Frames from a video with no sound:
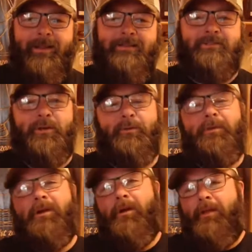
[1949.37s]
And so,
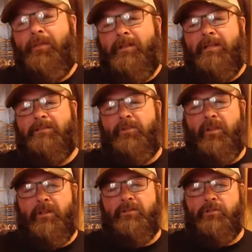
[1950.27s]
you know, I think that's the
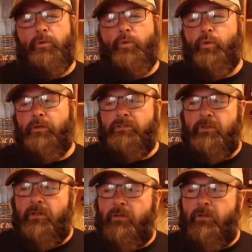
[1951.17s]
thing that's so cool is